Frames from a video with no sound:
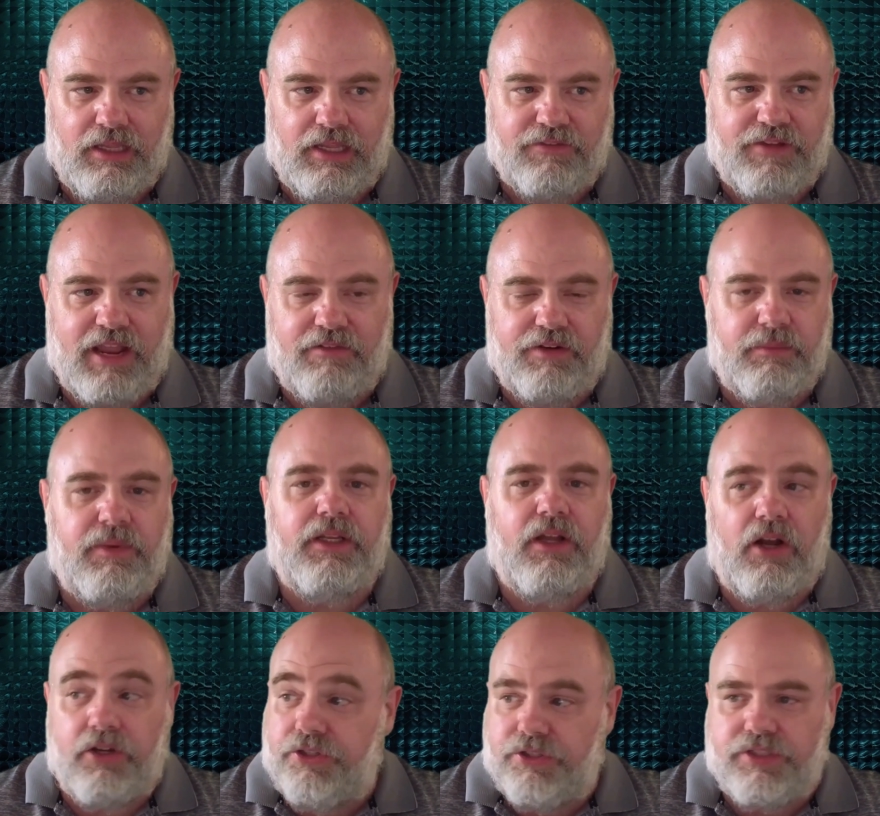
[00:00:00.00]
if everybody
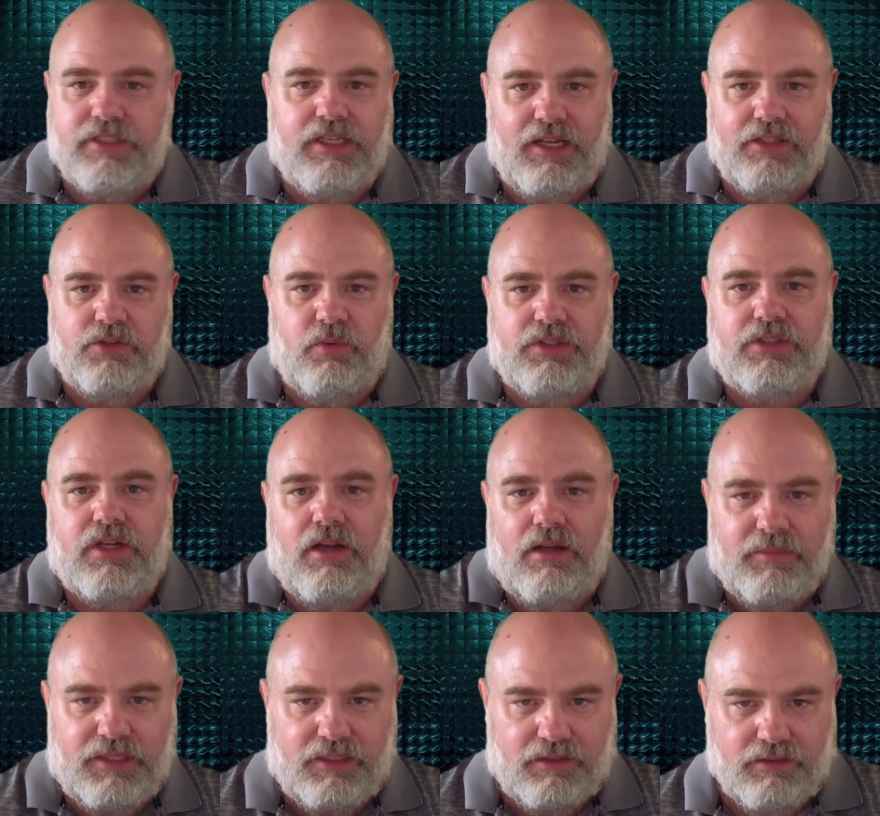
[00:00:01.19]
understands what's
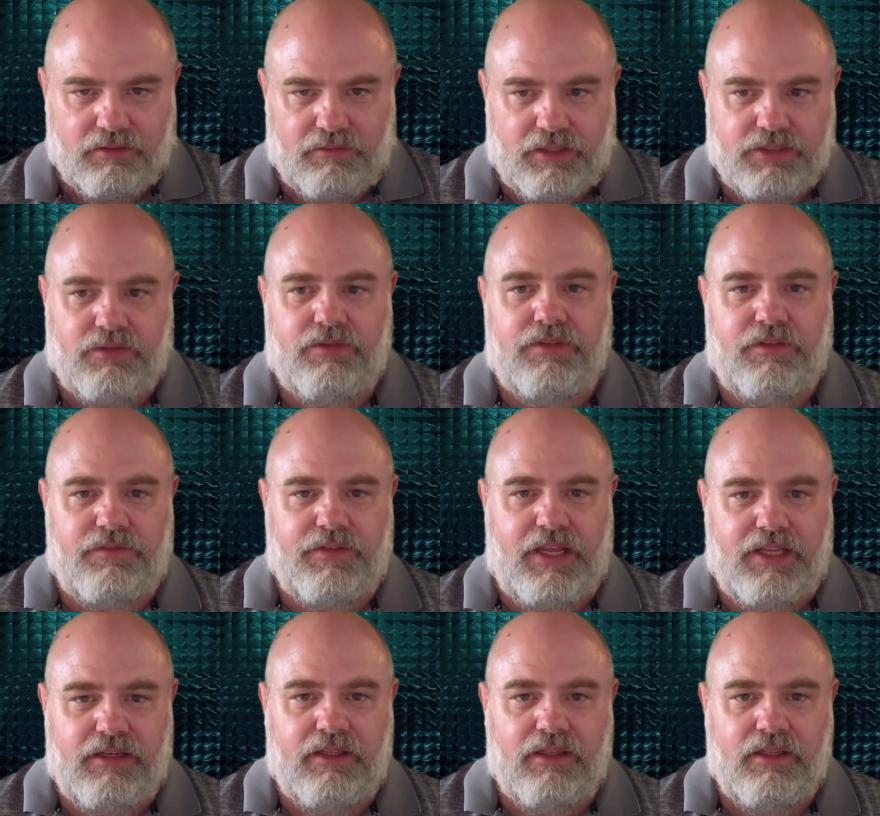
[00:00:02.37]
coming, right? So if the
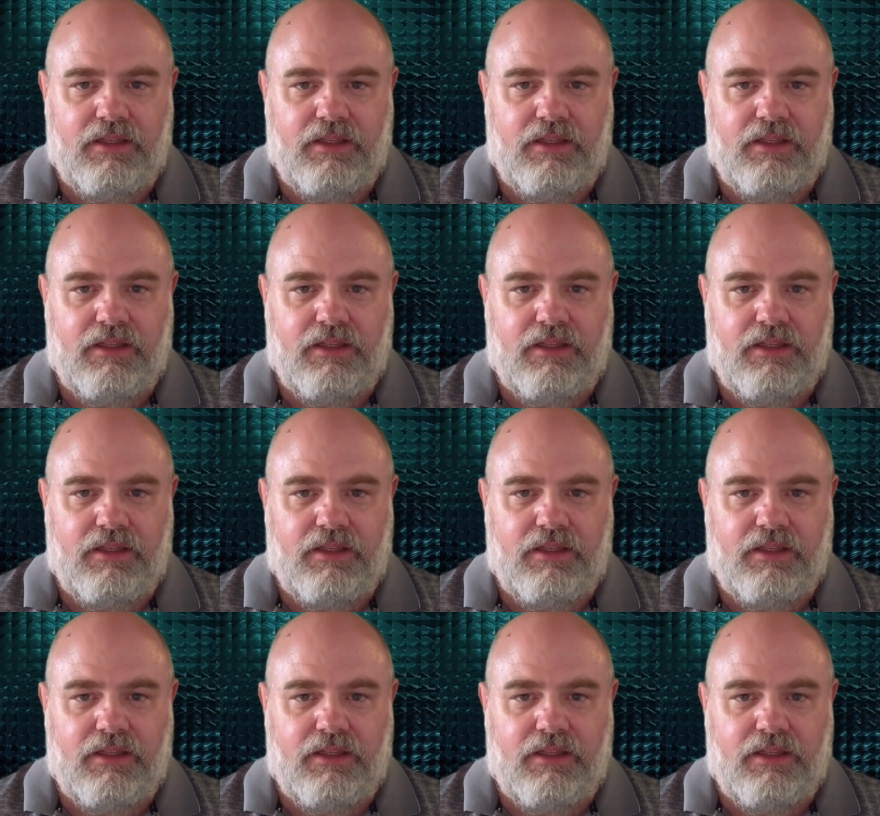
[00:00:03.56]
Fed,